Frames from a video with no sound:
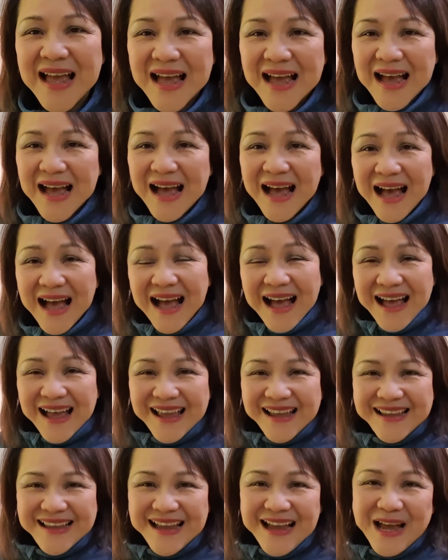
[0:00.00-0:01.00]

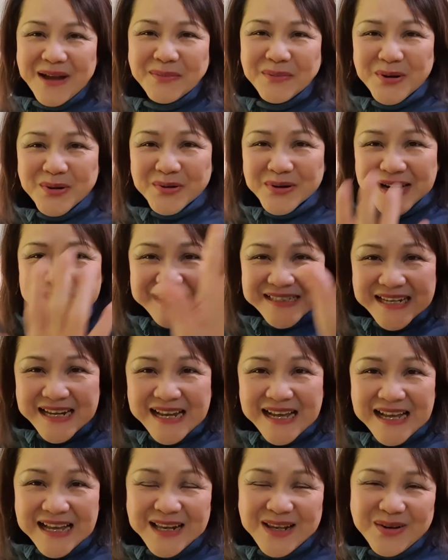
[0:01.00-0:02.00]
Hi, I'm
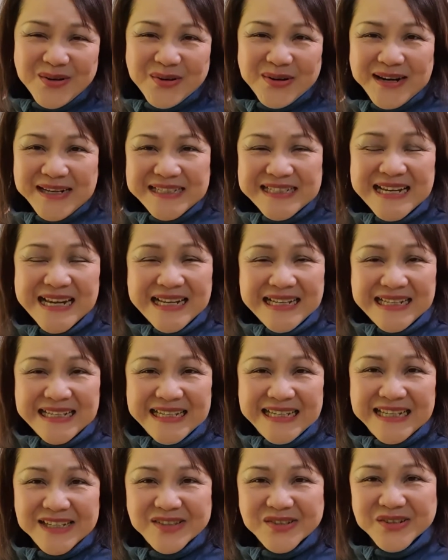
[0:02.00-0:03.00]
Loretta
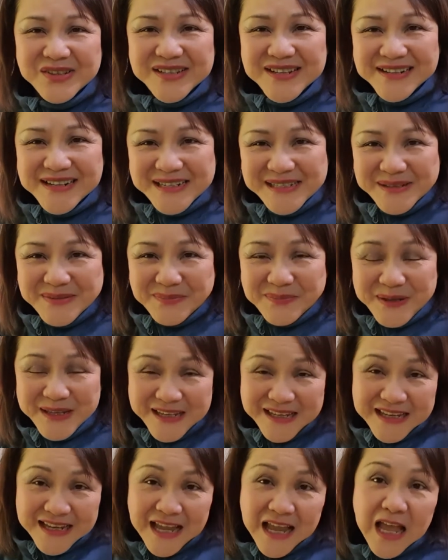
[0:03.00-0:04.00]
Lee, Nyonya
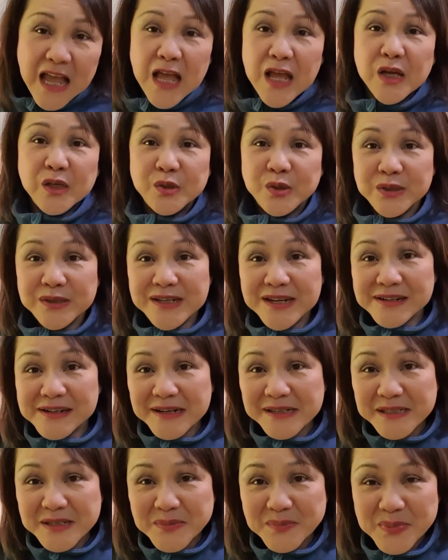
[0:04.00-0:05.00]
Recipe. Nyonya
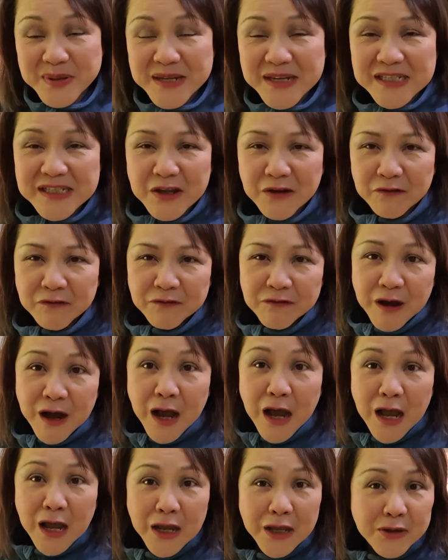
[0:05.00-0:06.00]
Recipe is a
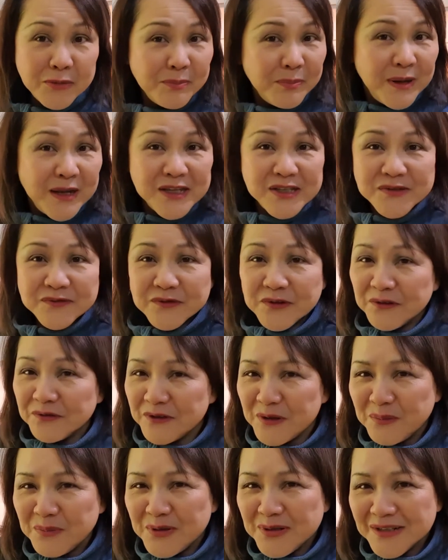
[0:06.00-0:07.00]
fine place for
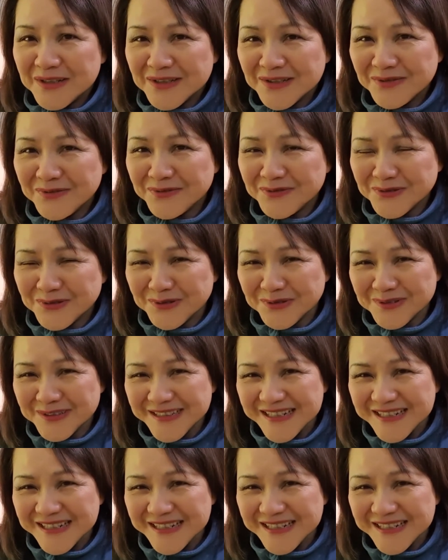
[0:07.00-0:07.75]
fabulous food.